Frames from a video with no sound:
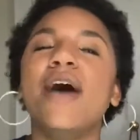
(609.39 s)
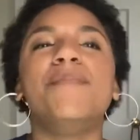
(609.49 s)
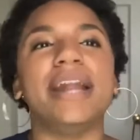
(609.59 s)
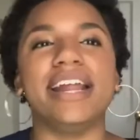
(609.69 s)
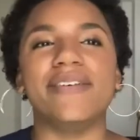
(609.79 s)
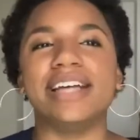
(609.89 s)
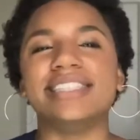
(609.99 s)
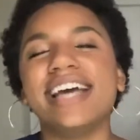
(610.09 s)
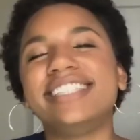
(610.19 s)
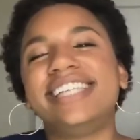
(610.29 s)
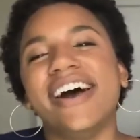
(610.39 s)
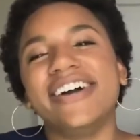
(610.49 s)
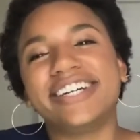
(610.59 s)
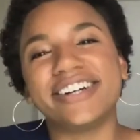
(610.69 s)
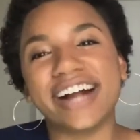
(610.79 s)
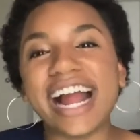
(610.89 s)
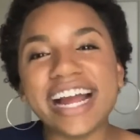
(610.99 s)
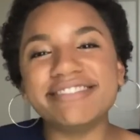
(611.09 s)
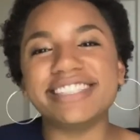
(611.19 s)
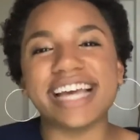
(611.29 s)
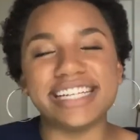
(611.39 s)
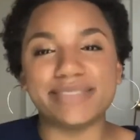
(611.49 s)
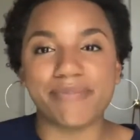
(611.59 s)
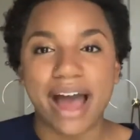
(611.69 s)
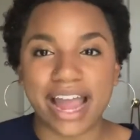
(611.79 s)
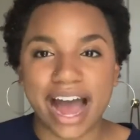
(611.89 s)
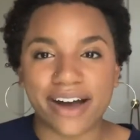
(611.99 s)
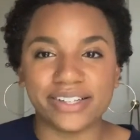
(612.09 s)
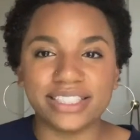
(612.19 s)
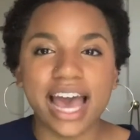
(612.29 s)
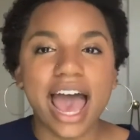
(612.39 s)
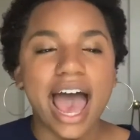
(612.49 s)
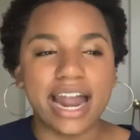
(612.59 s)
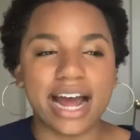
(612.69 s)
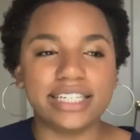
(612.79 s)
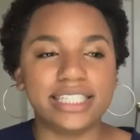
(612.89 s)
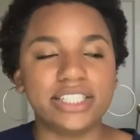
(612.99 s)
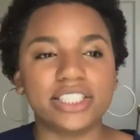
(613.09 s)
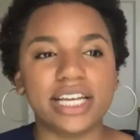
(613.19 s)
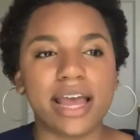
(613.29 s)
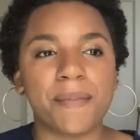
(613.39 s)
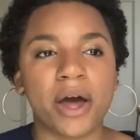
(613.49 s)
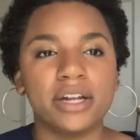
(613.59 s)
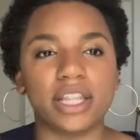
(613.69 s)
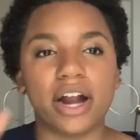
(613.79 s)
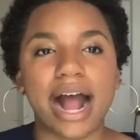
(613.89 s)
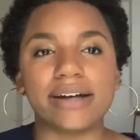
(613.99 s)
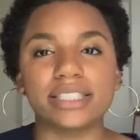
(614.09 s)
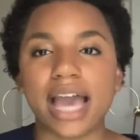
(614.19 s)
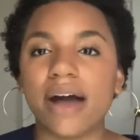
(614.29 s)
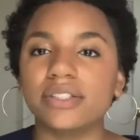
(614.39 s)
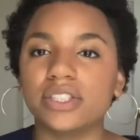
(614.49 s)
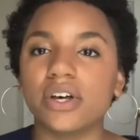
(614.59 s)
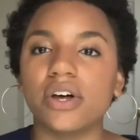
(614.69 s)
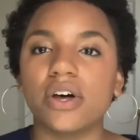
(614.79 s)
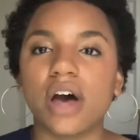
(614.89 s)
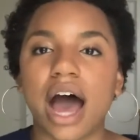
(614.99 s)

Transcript: But anyways, so Graves is my house, and I essentially am on their house council.